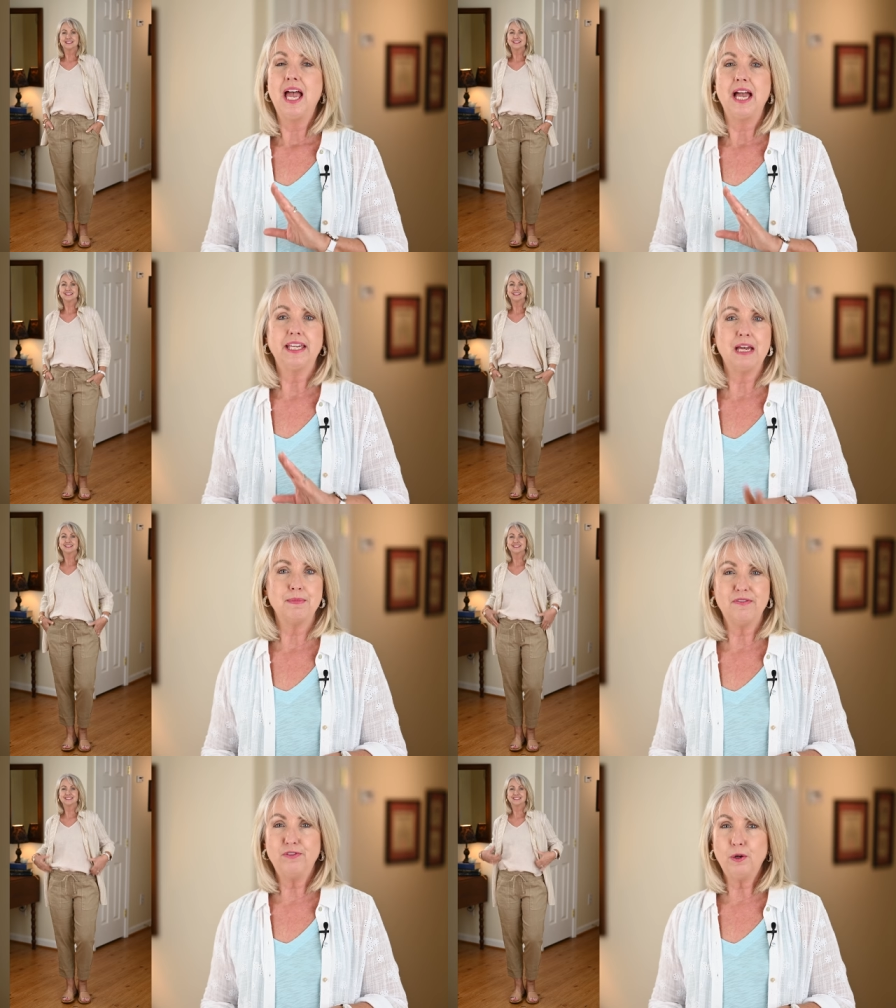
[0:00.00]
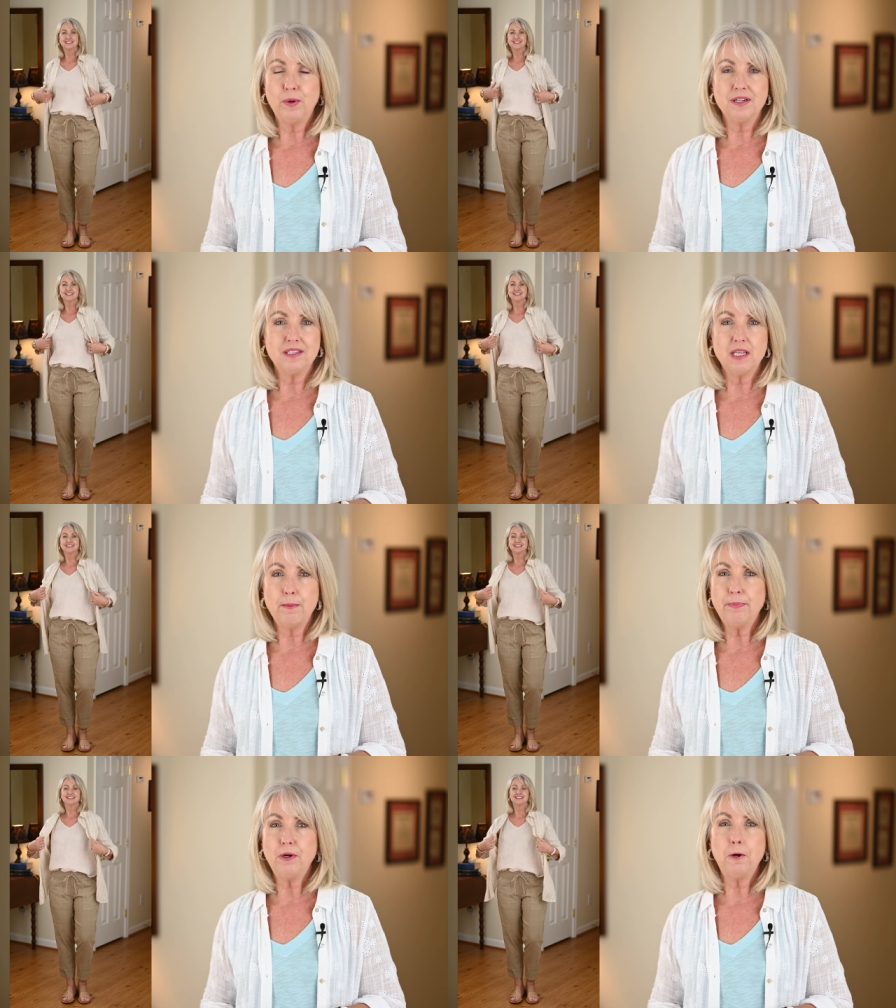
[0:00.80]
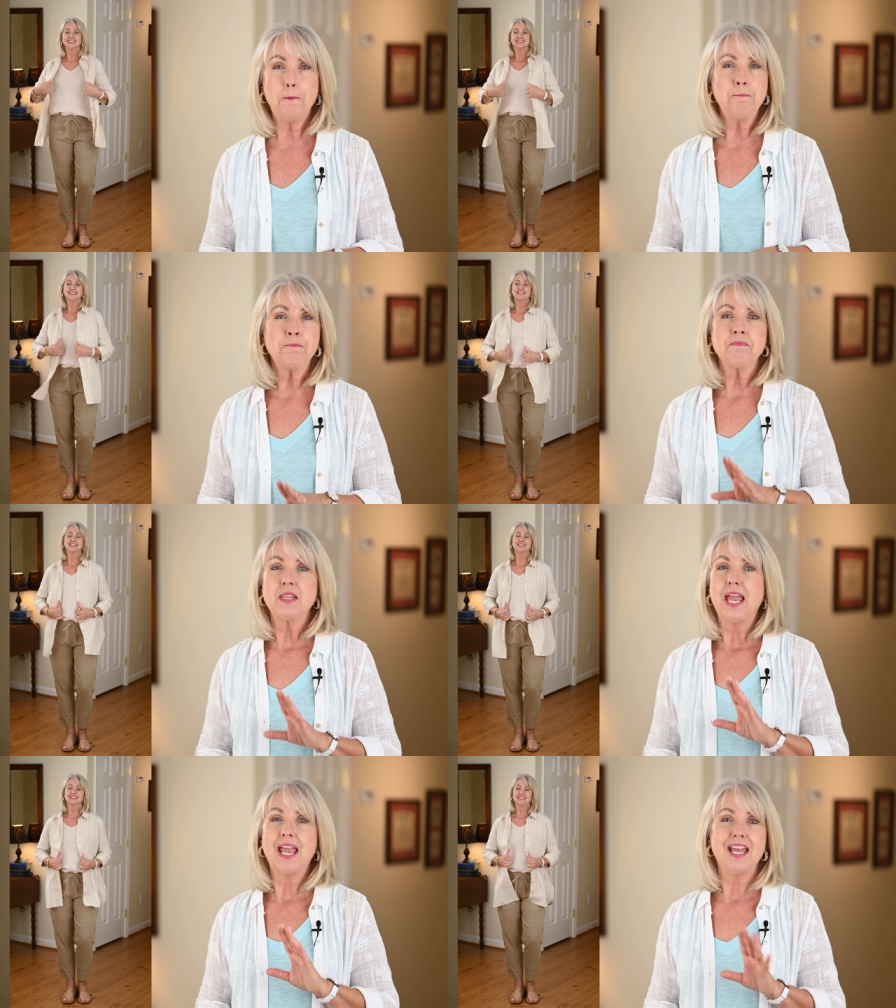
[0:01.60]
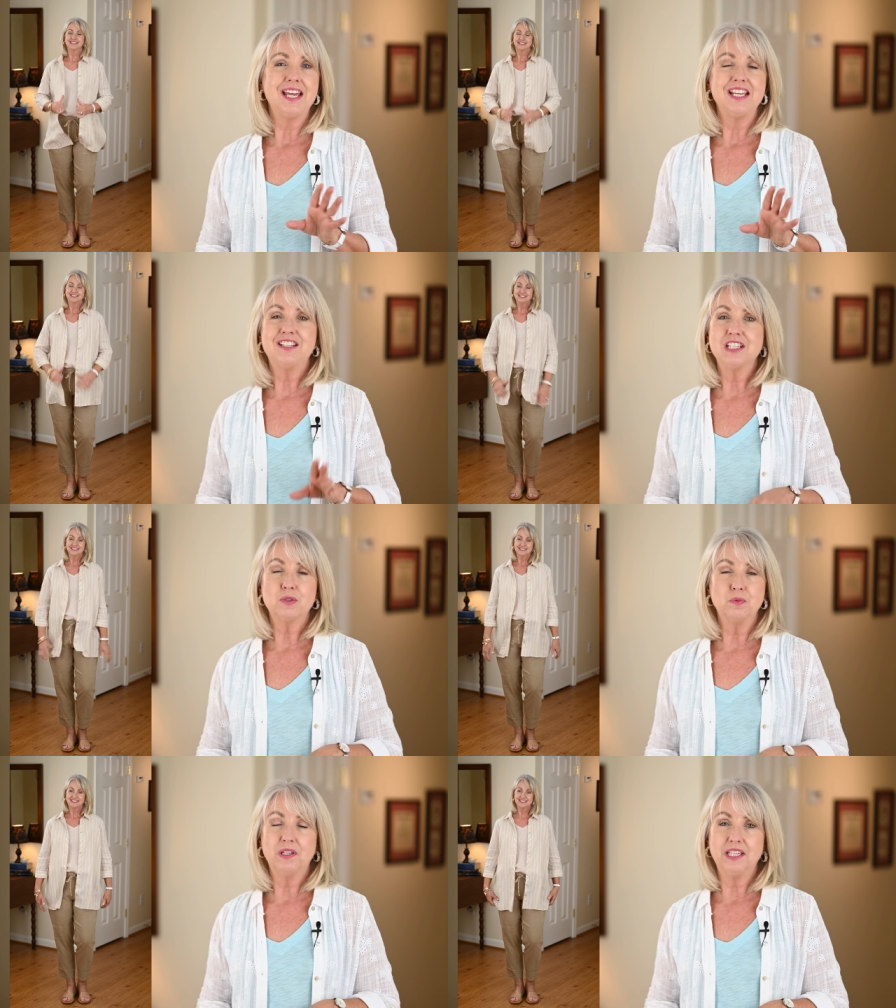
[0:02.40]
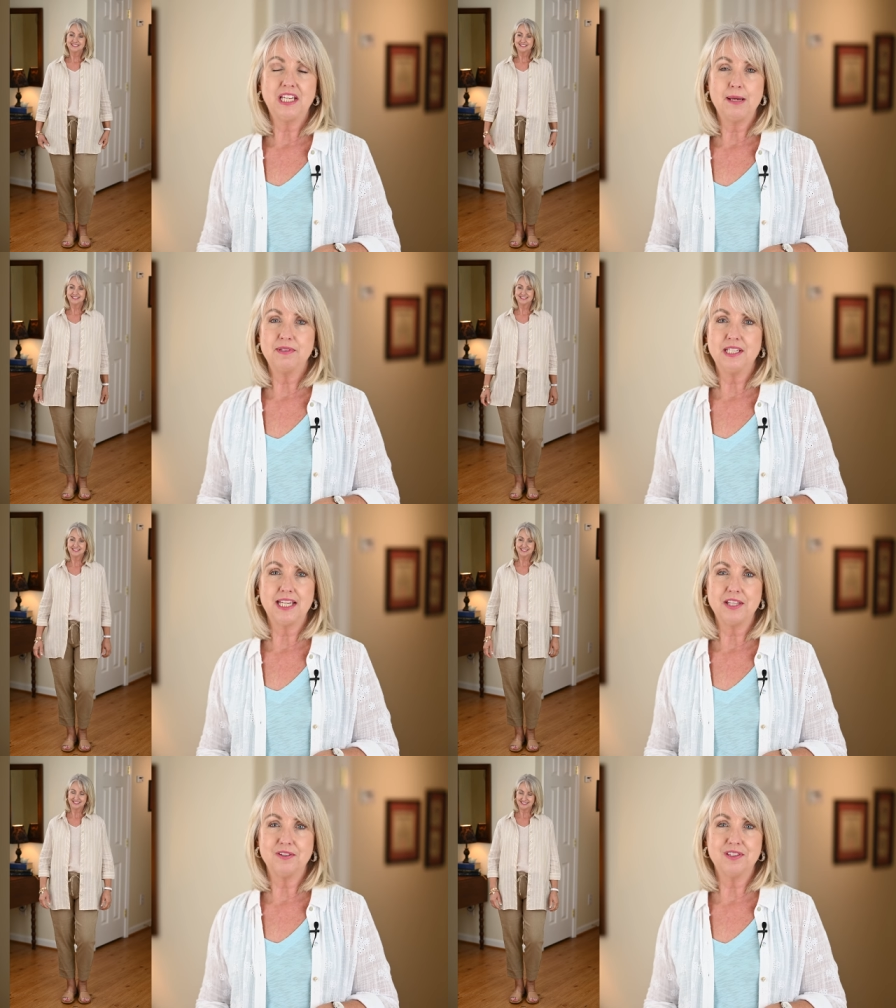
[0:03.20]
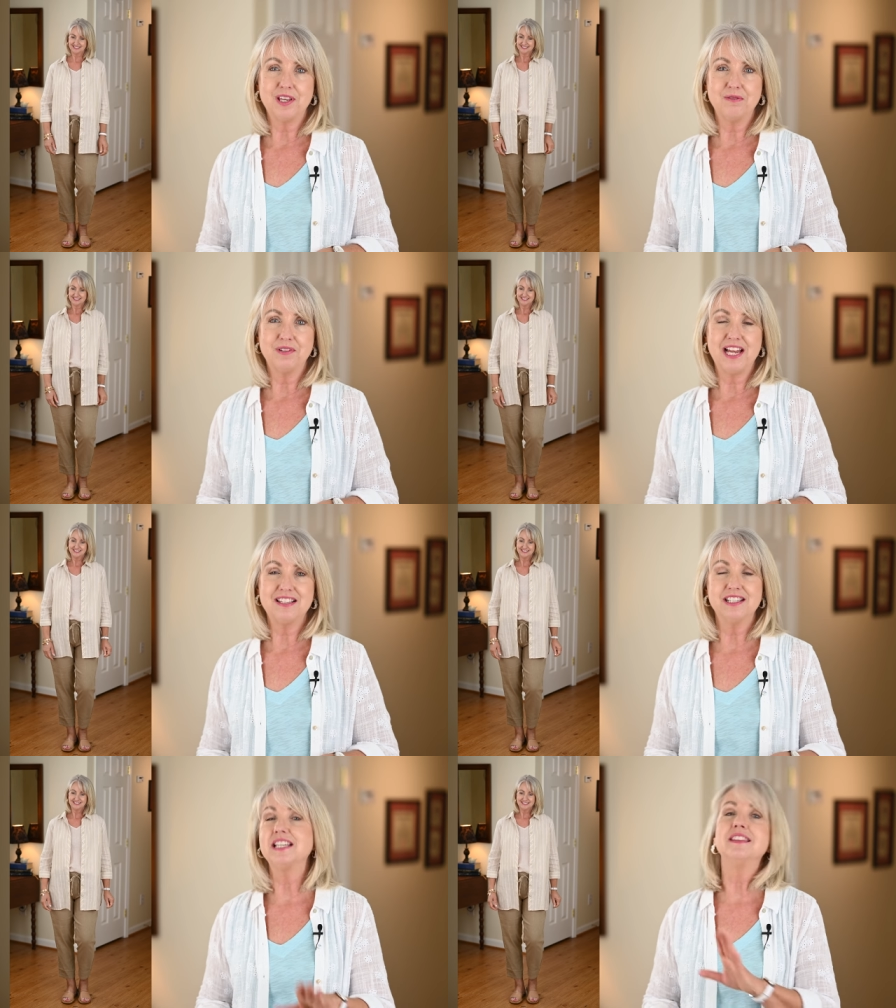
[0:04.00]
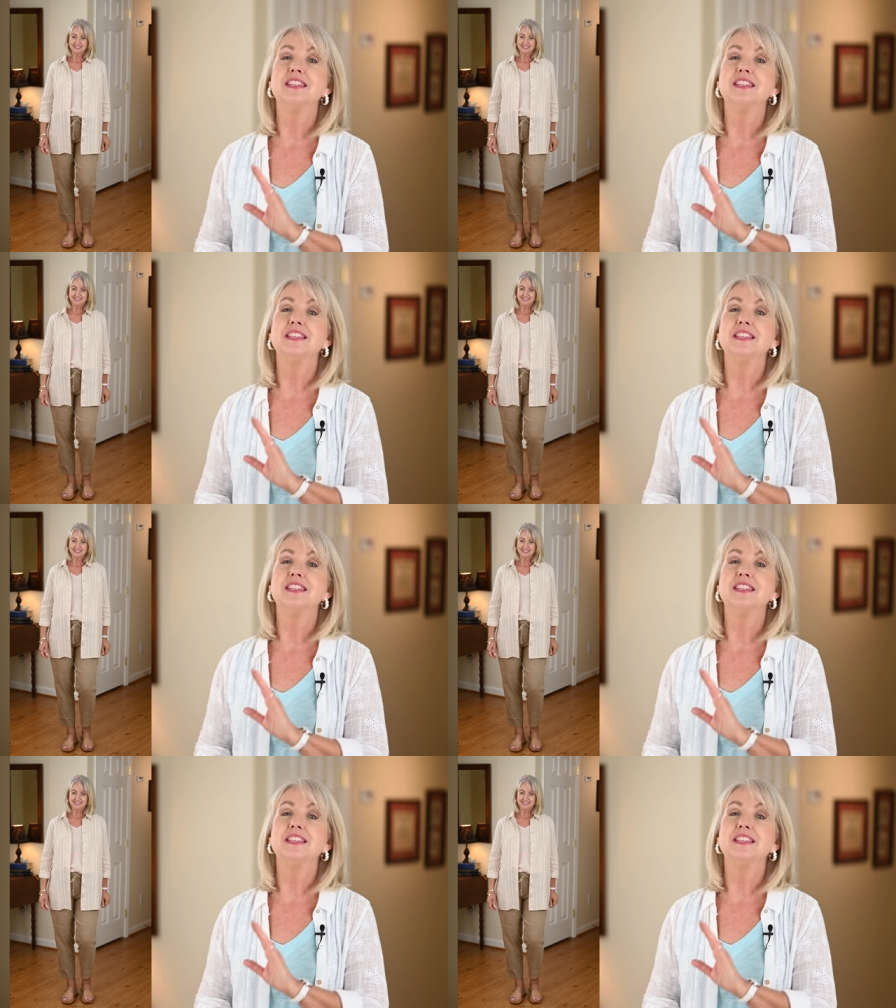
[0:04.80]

I kept my footwear simple, and it just really comes together so nicely.